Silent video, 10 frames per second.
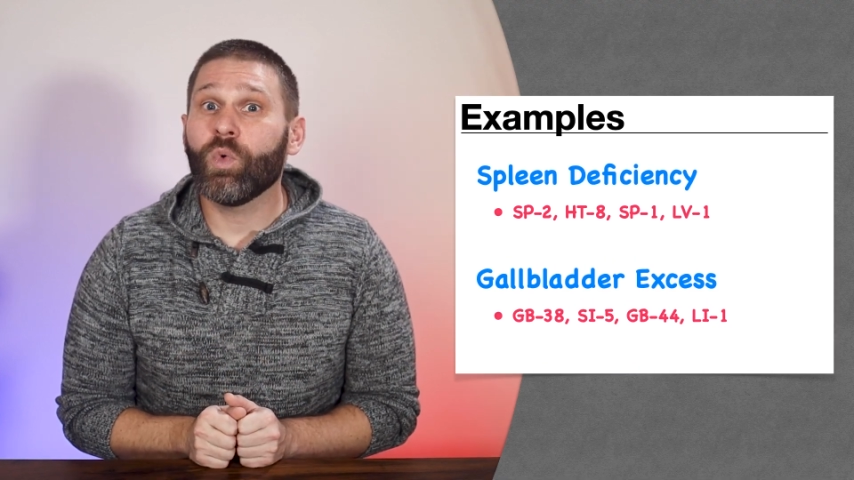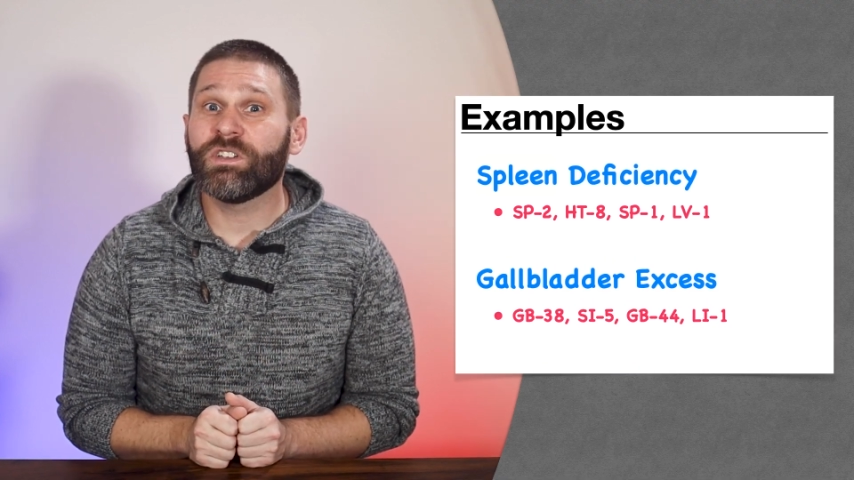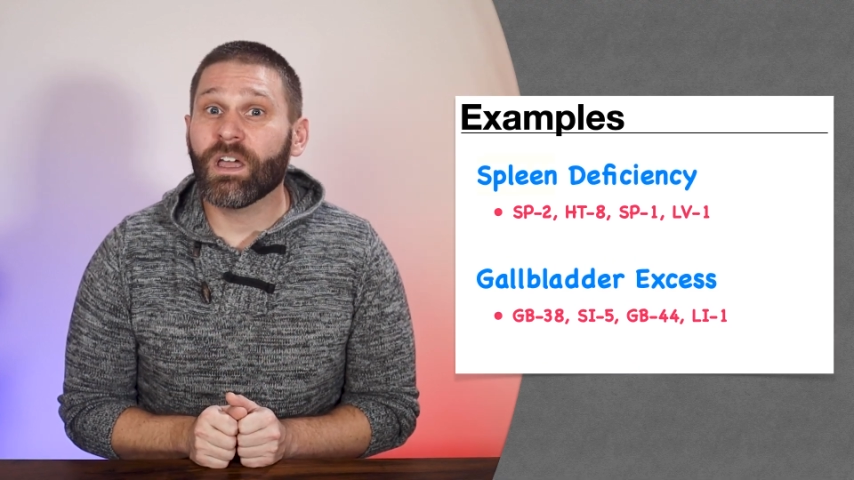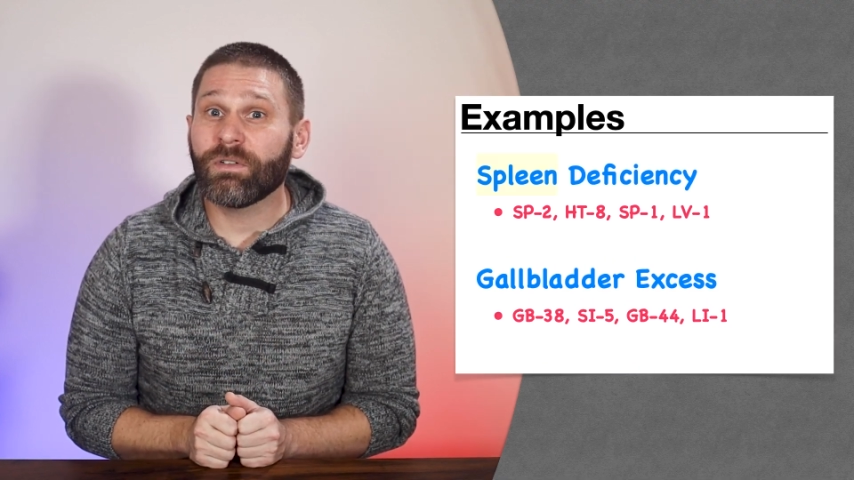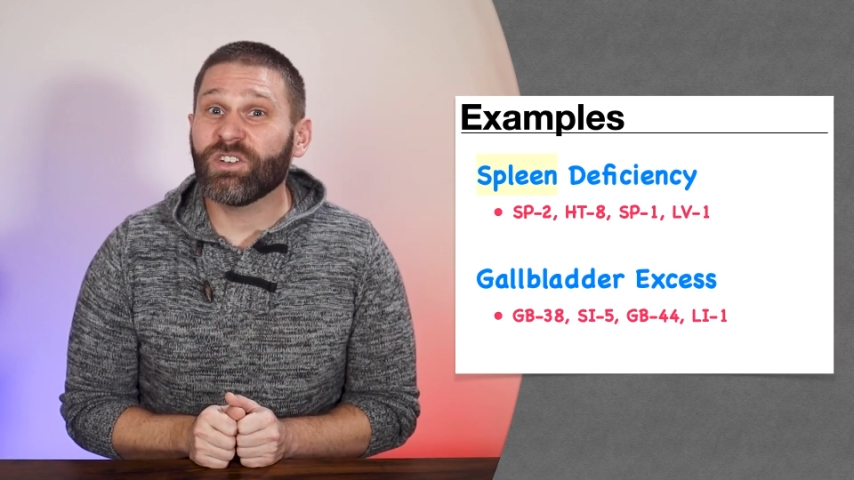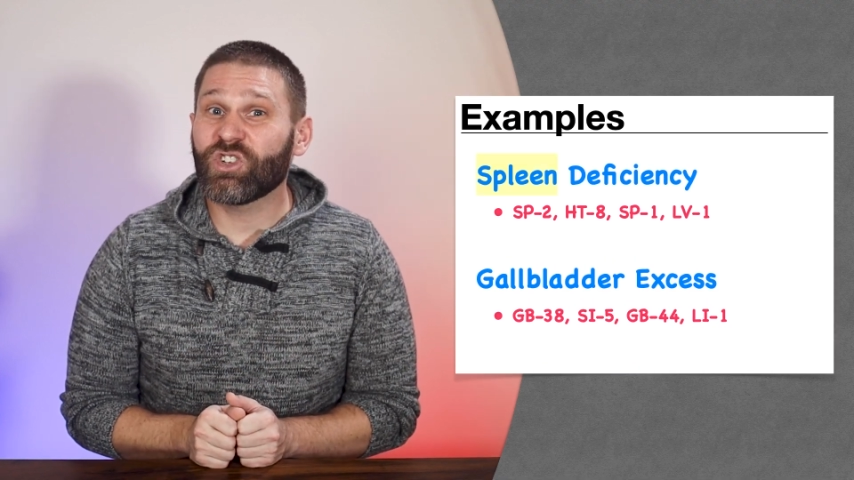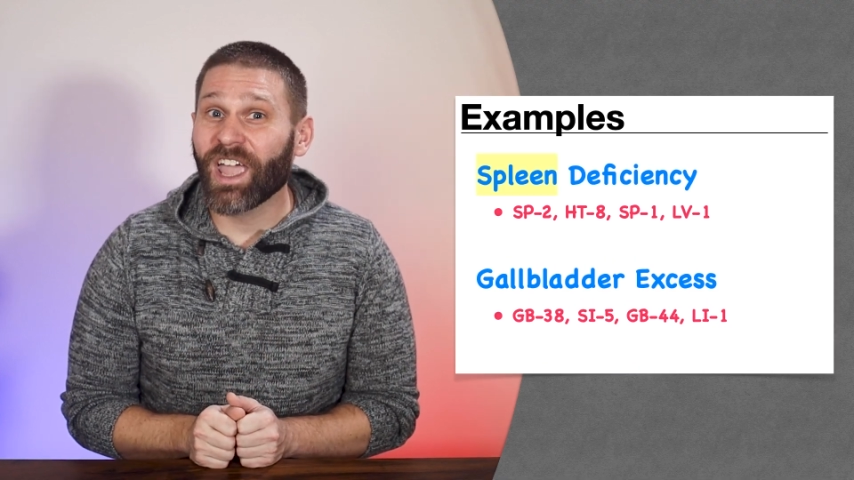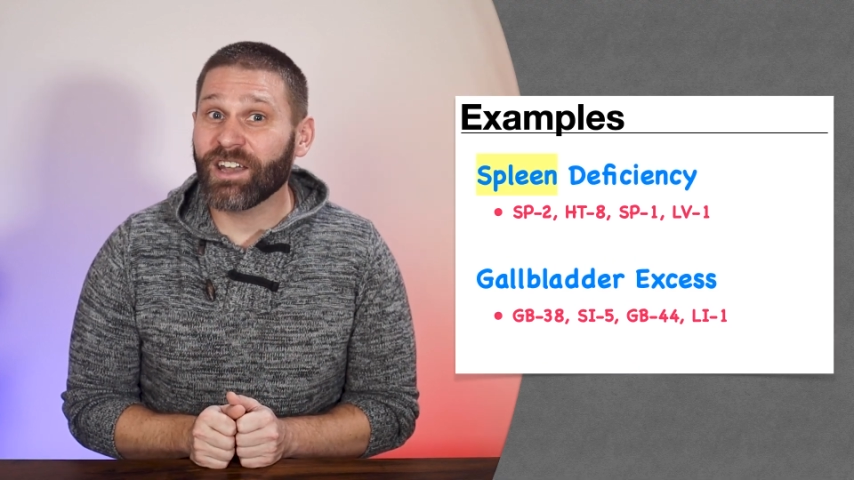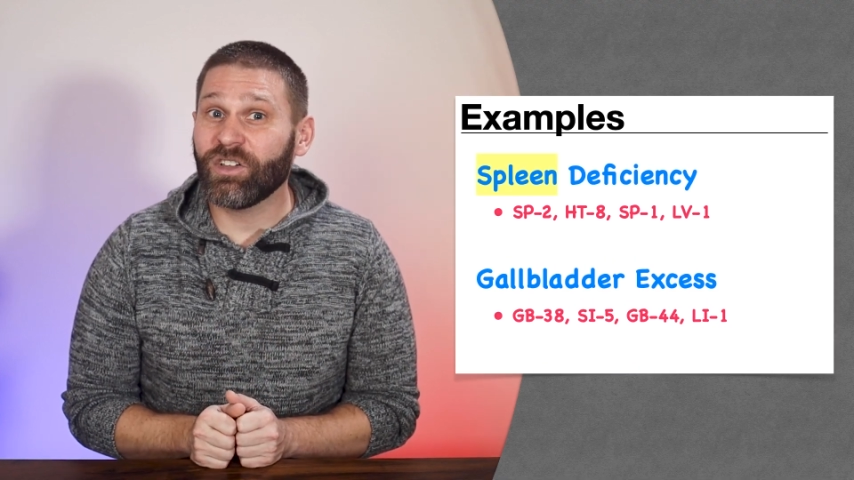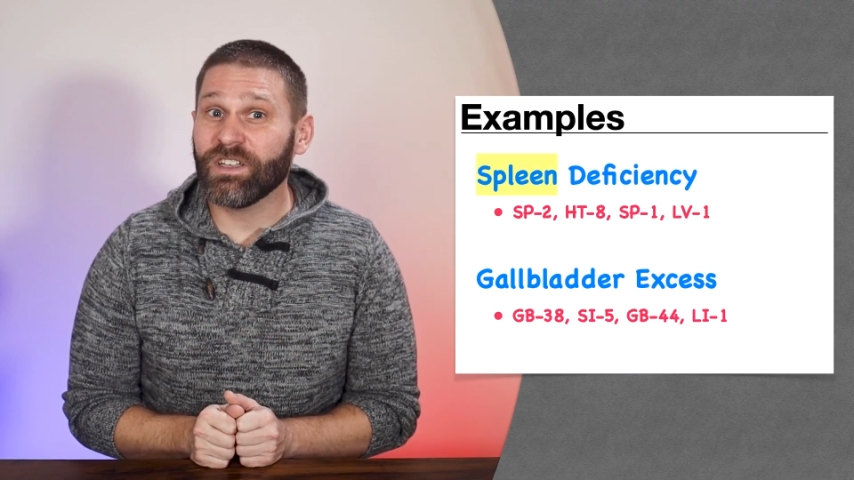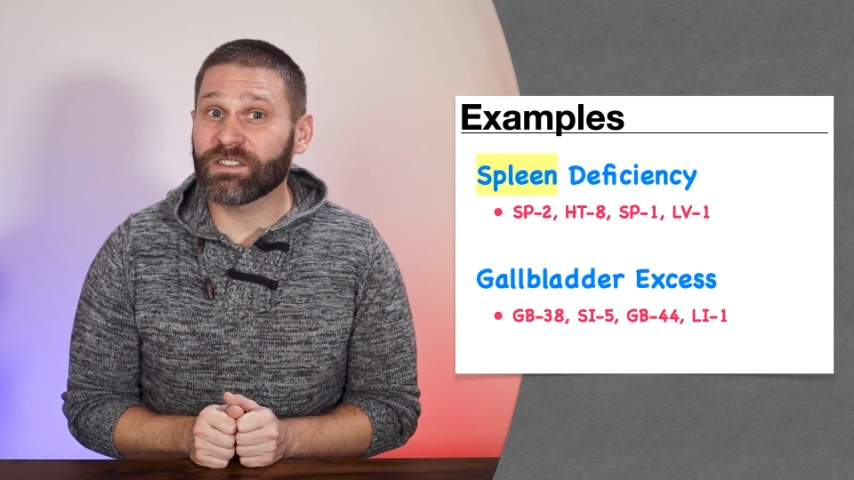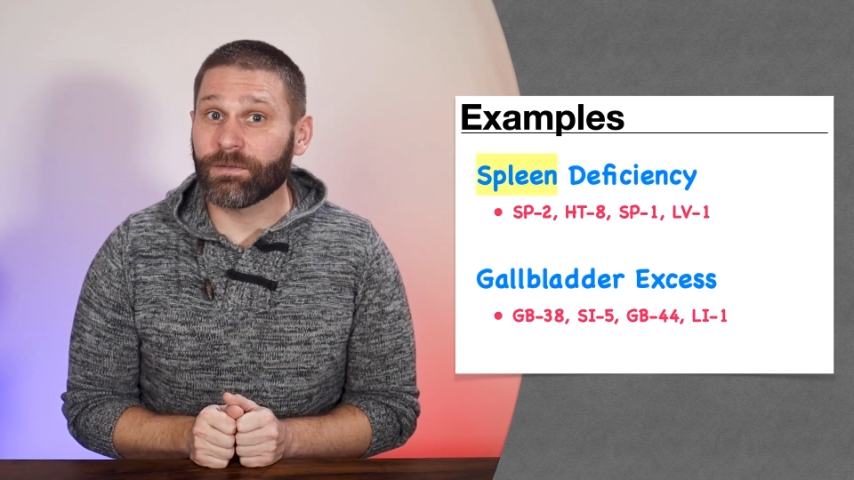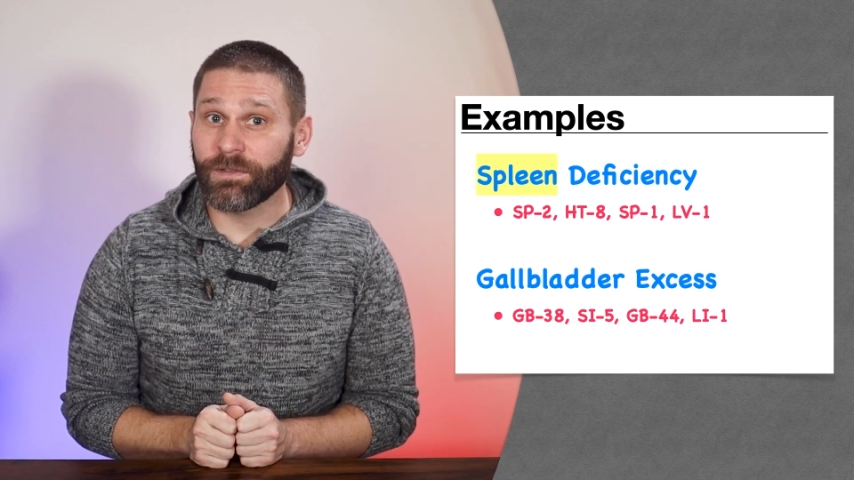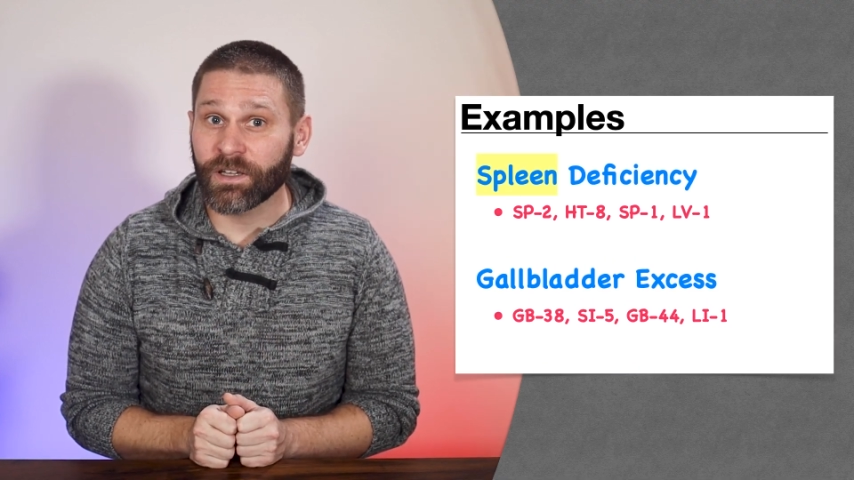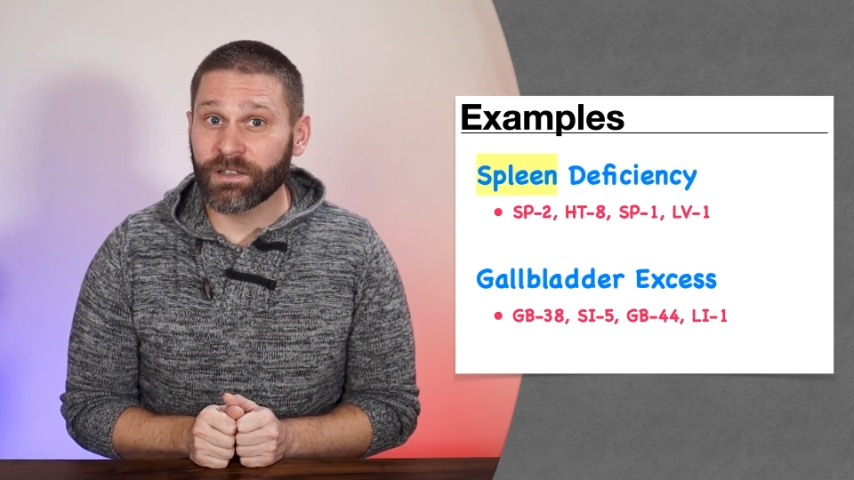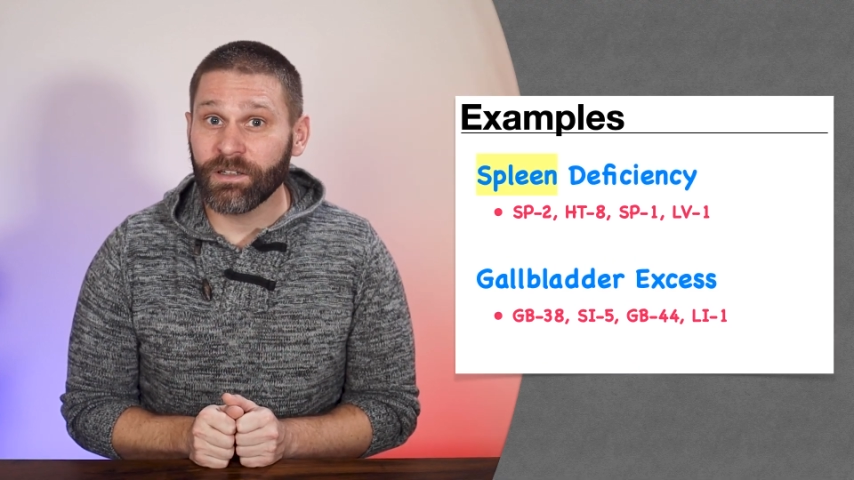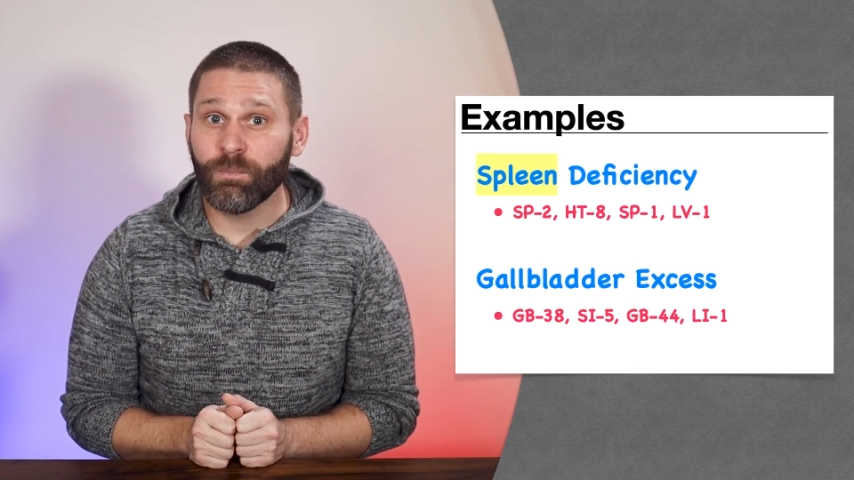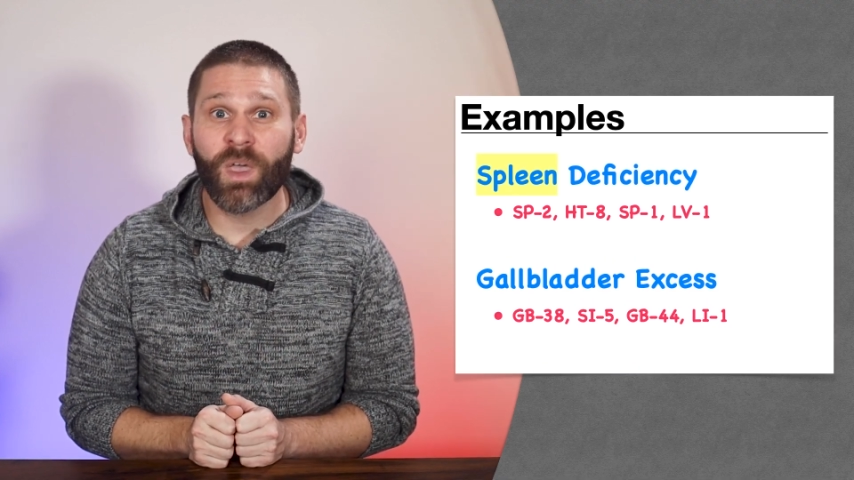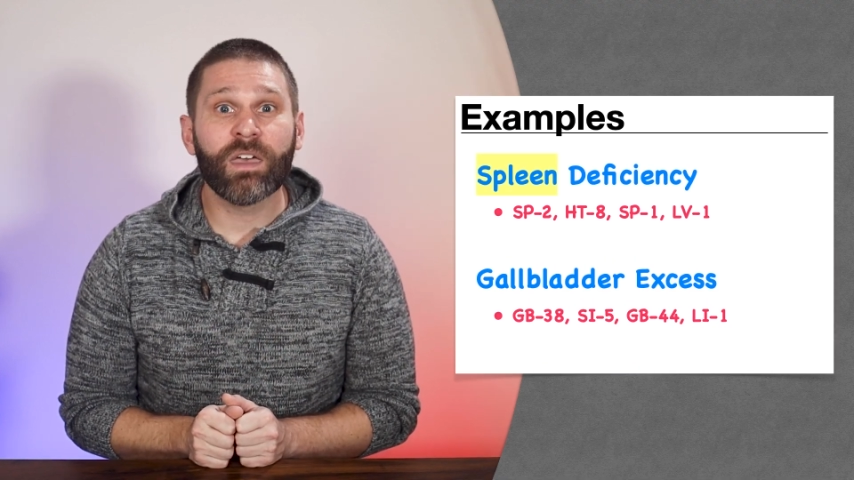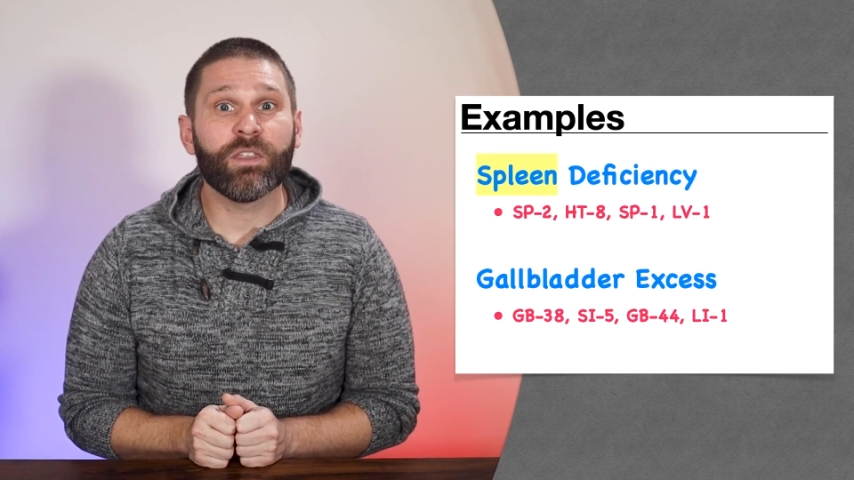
whichever channel is afflicted,